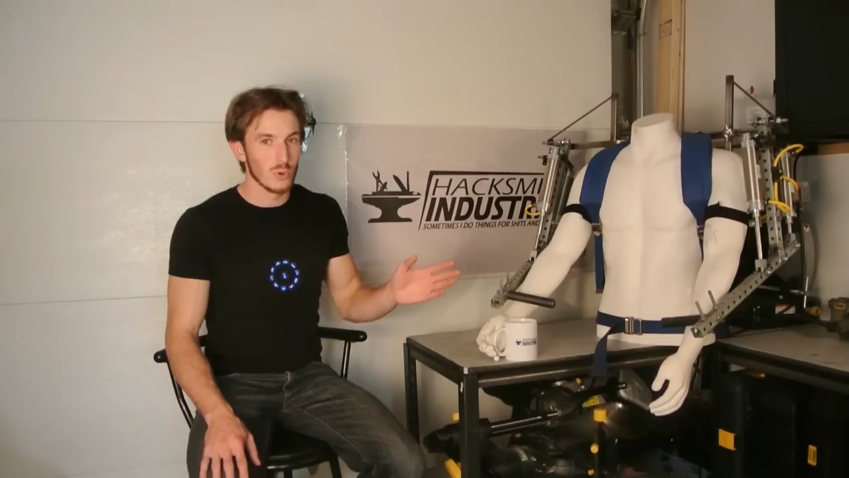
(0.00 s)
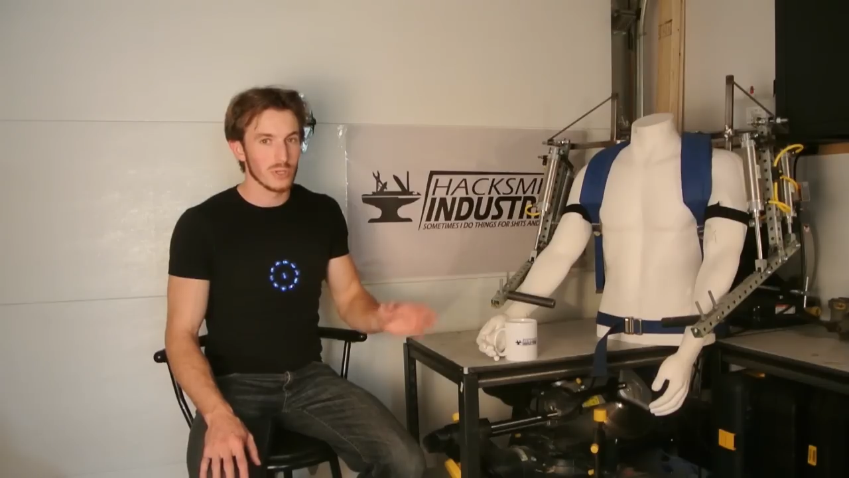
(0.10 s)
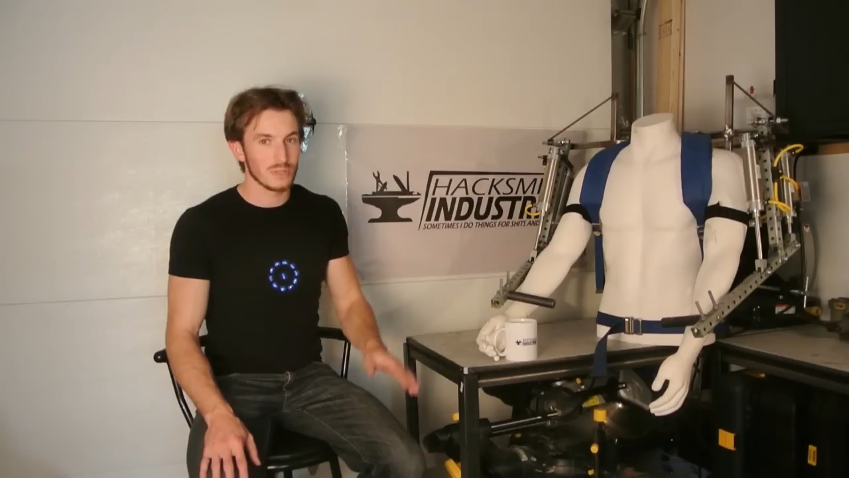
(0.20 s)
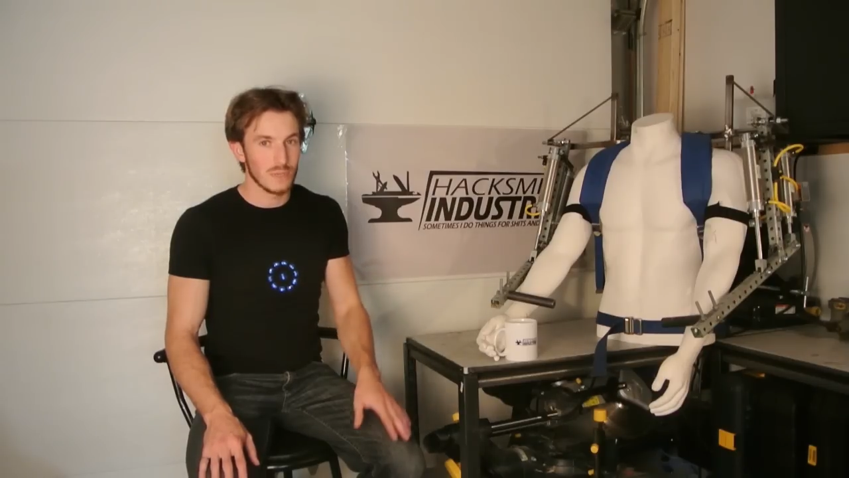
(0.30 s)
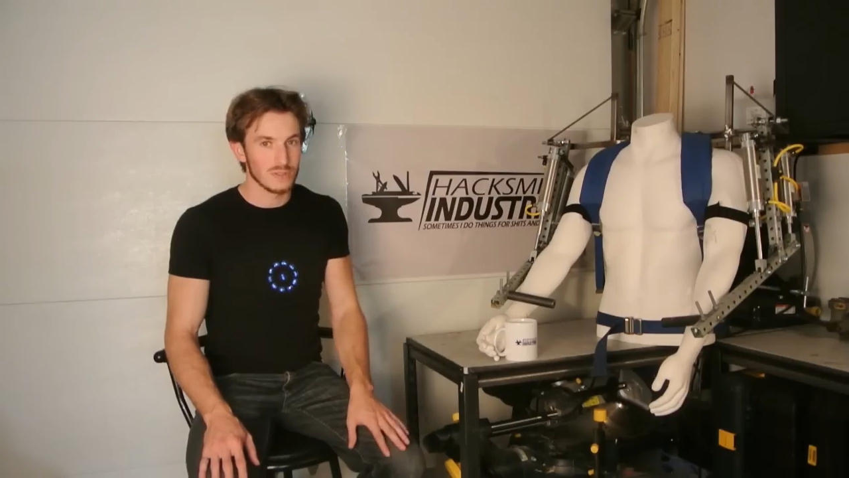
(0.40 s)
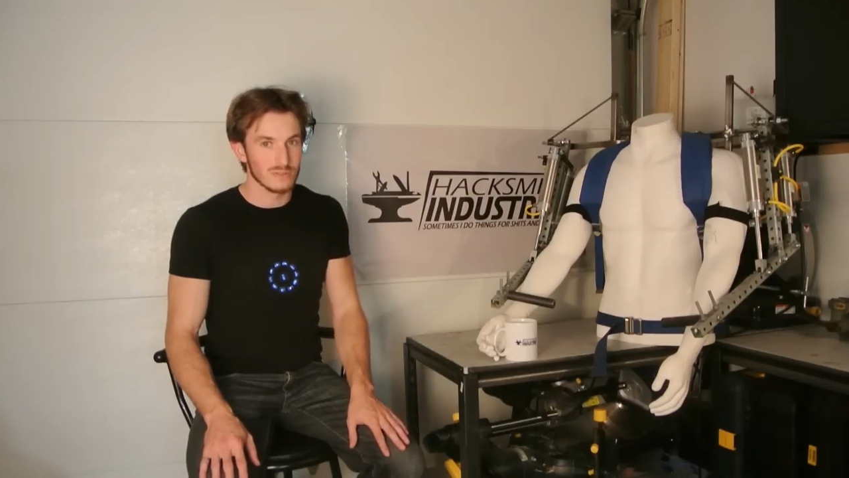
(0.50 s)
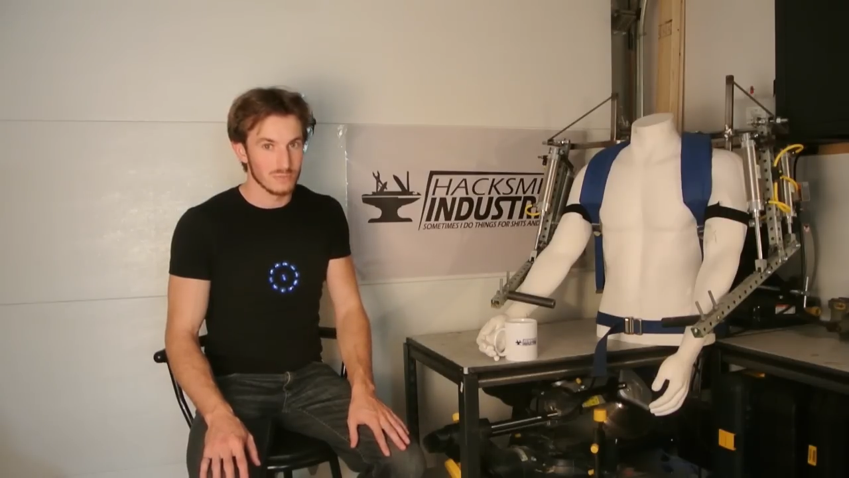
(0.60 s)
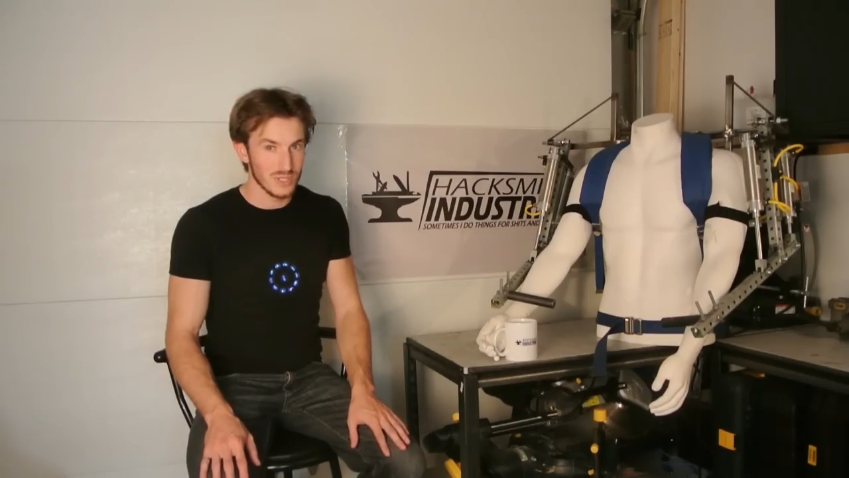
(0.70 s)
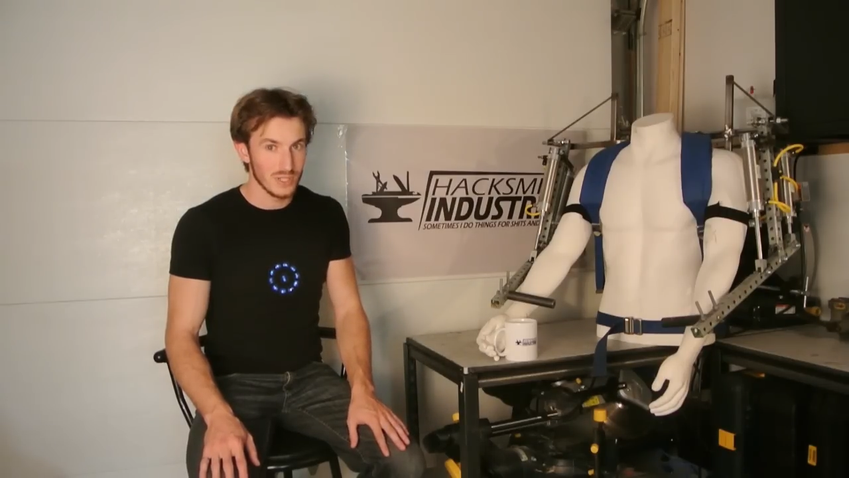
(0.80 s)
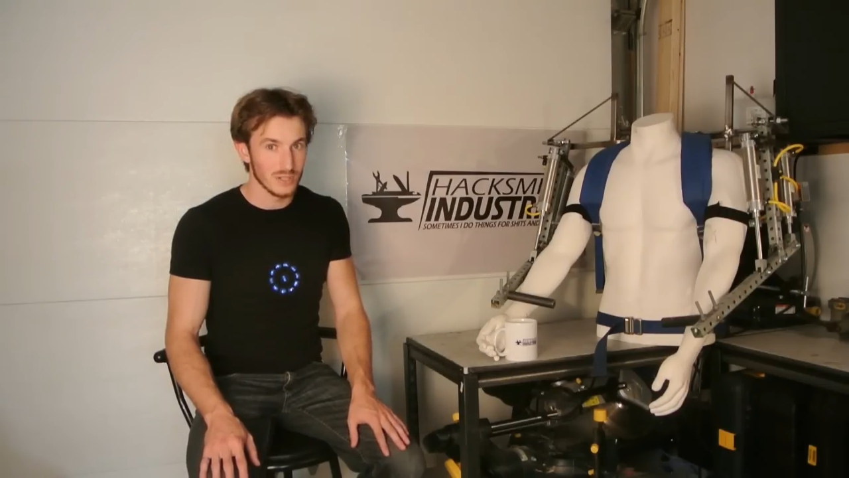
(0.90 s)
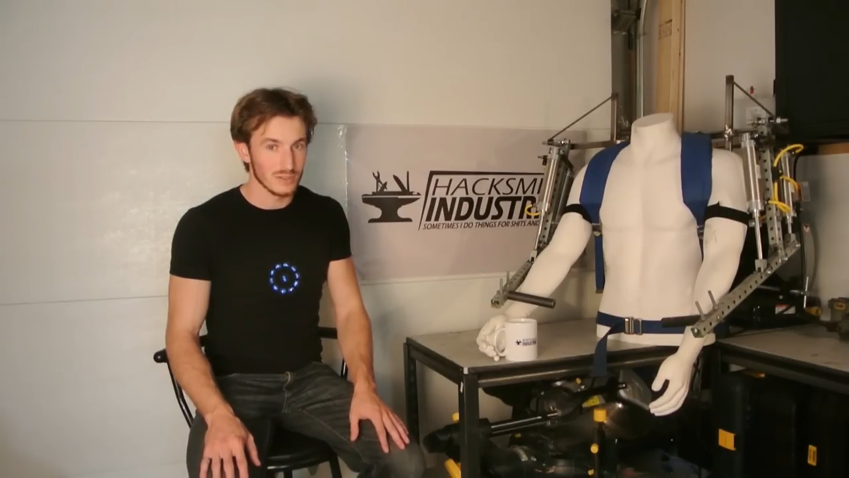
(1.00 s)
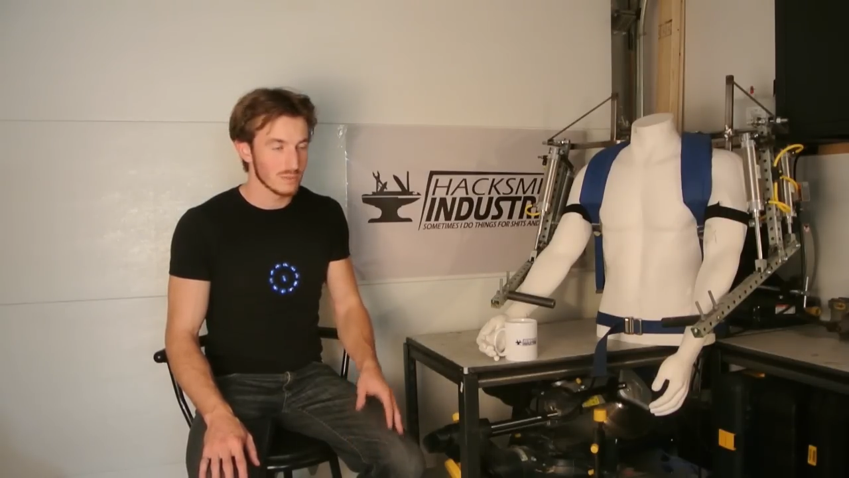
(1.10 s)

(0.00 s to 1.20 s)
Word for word: more expensive from here,